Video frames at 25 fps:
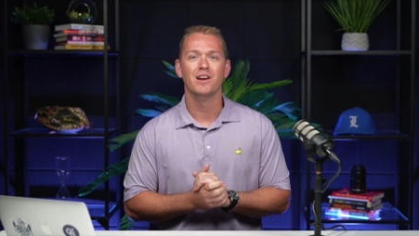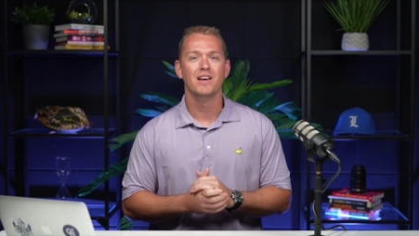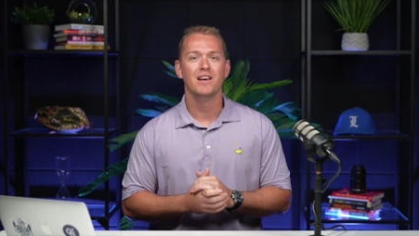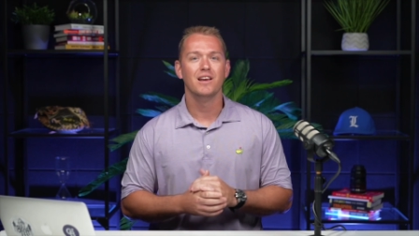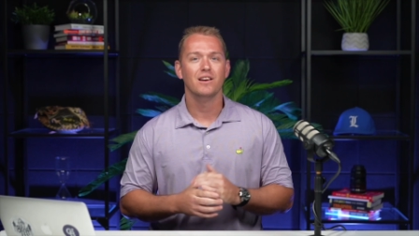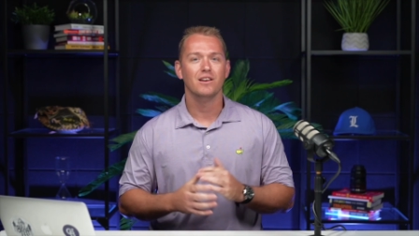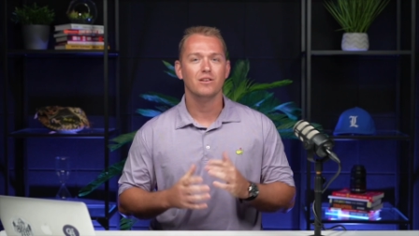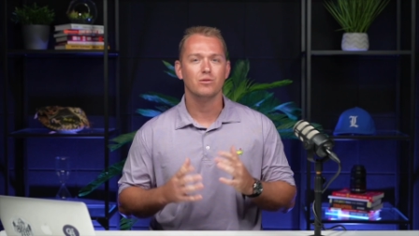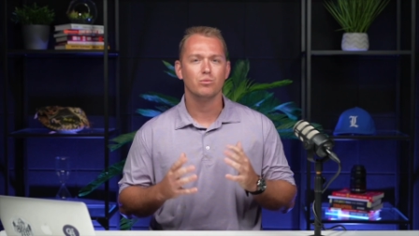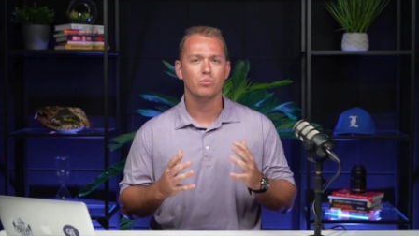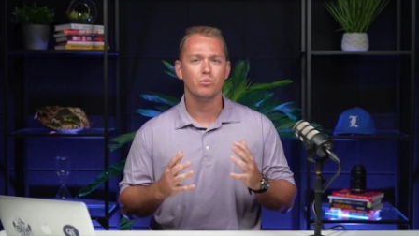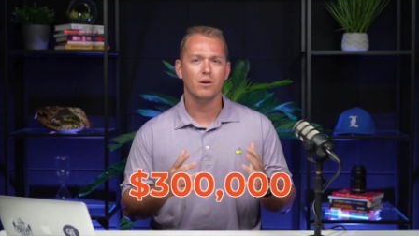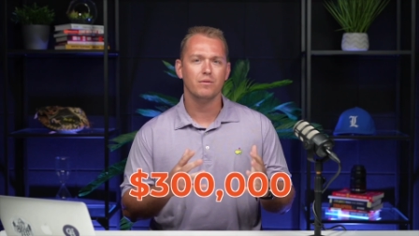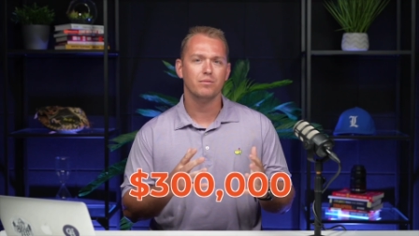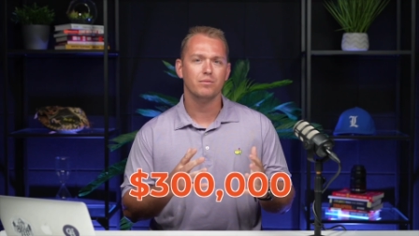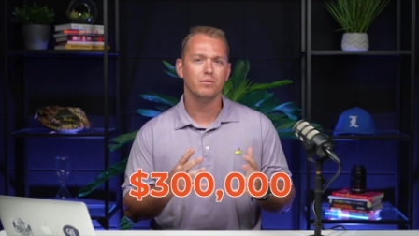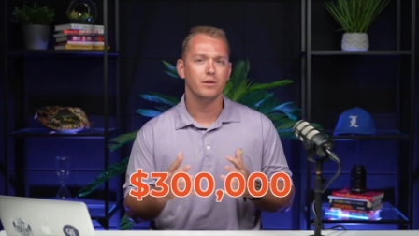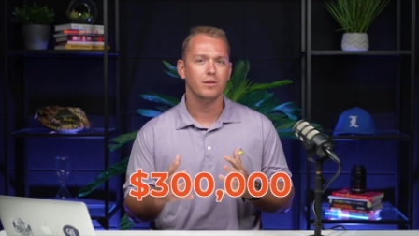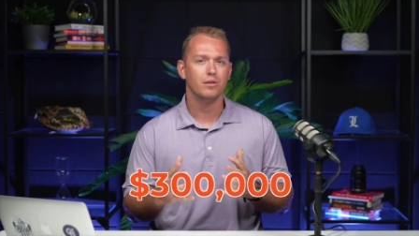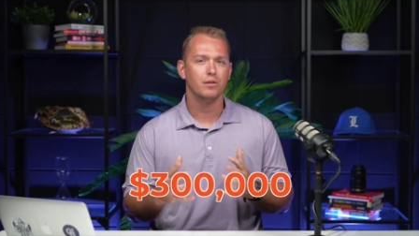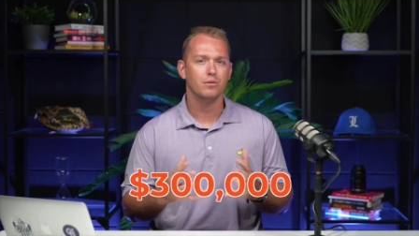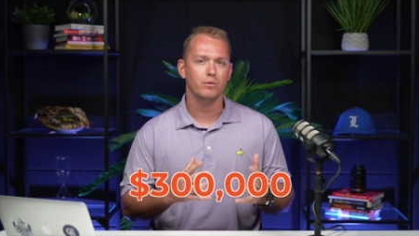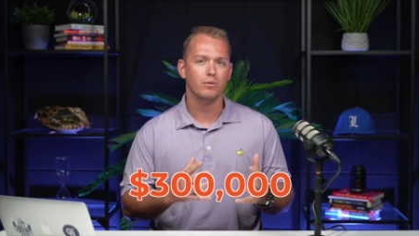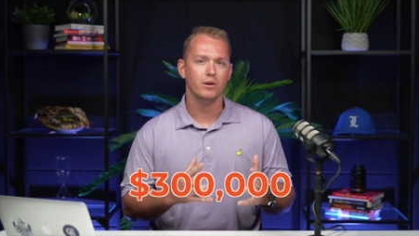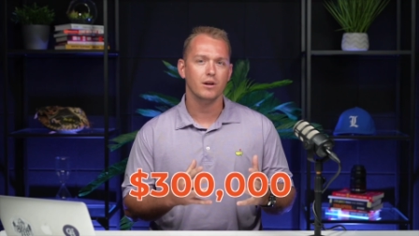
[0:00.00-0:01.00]
is roughly
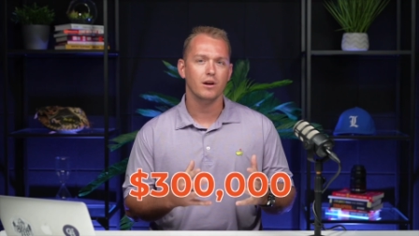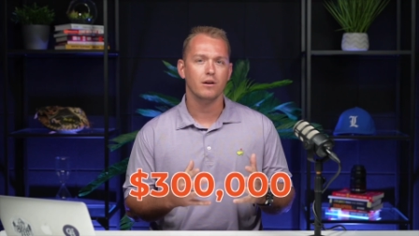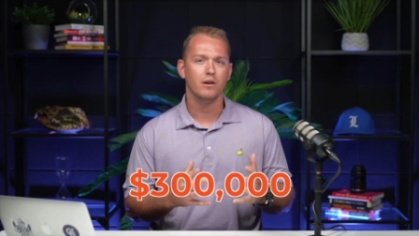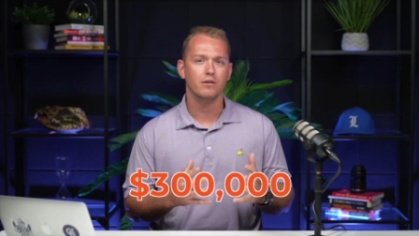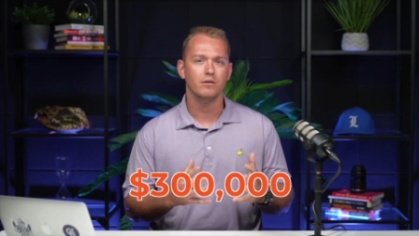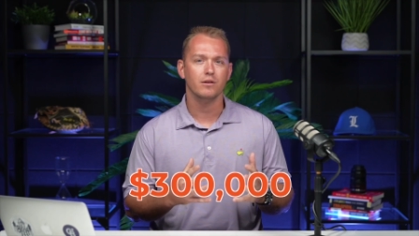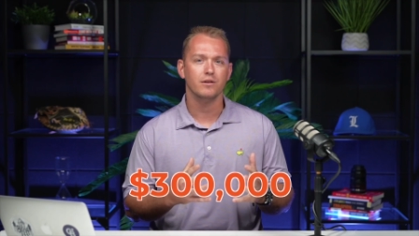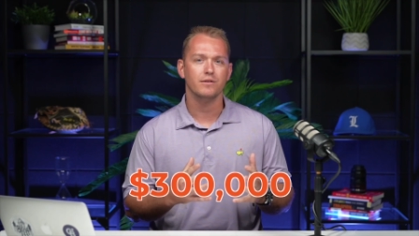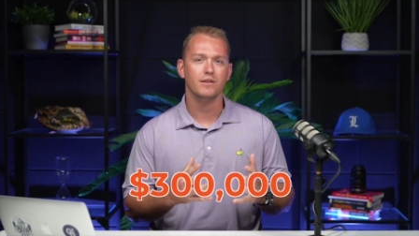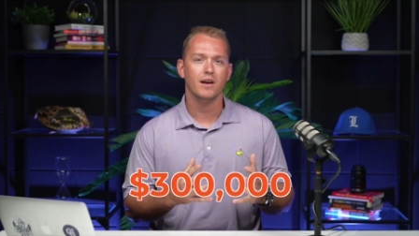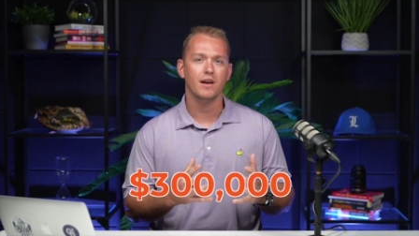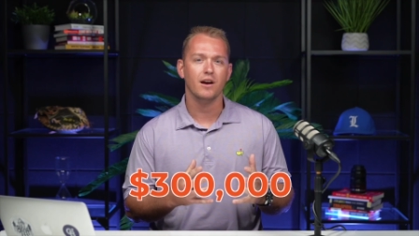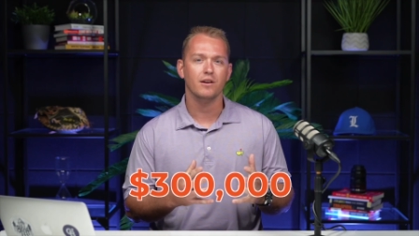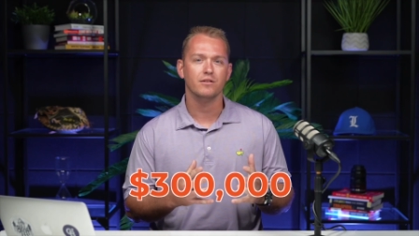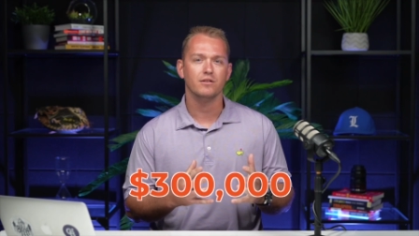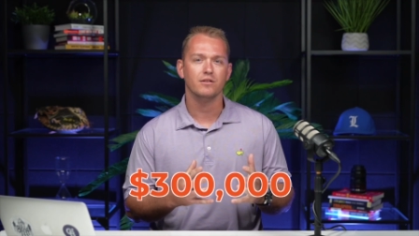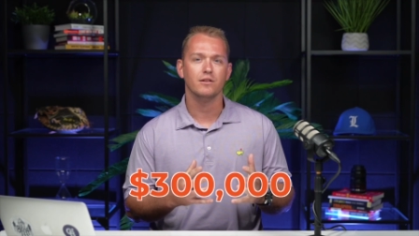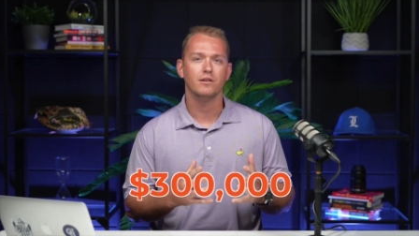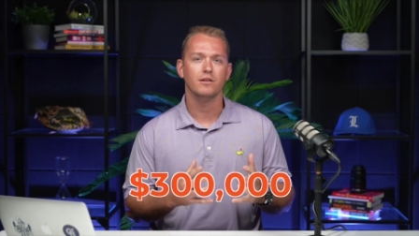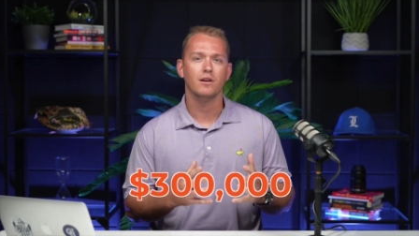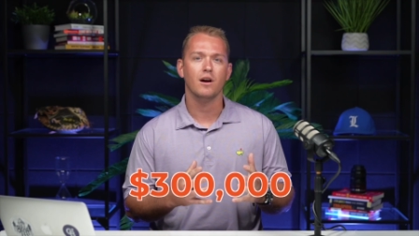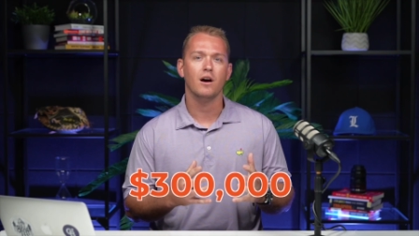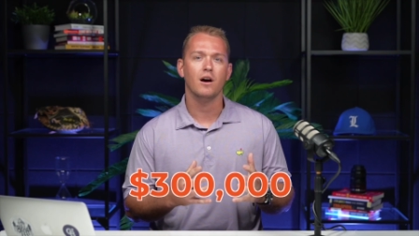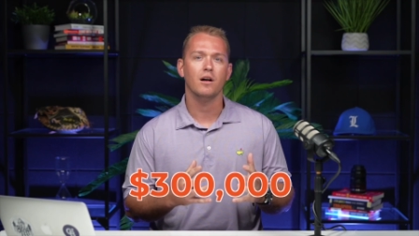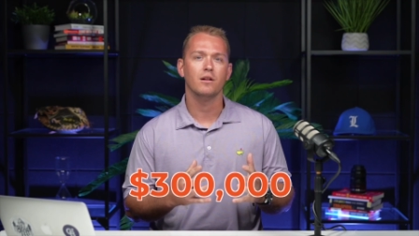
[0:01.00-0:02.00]

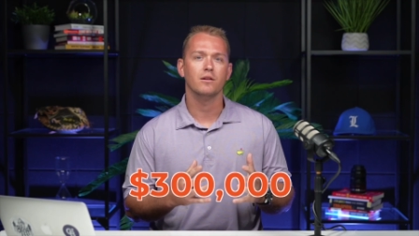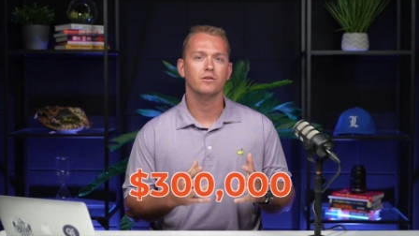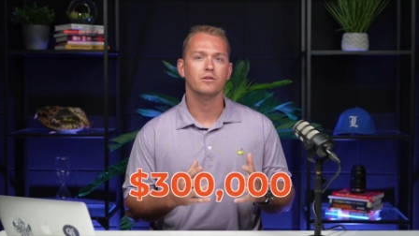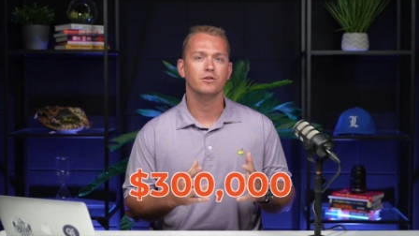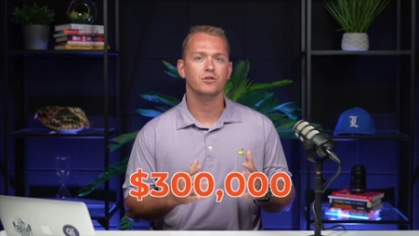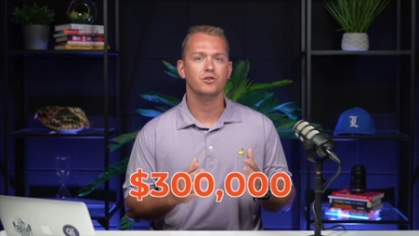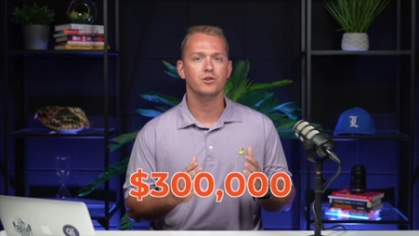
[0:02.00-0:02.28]
$300,000.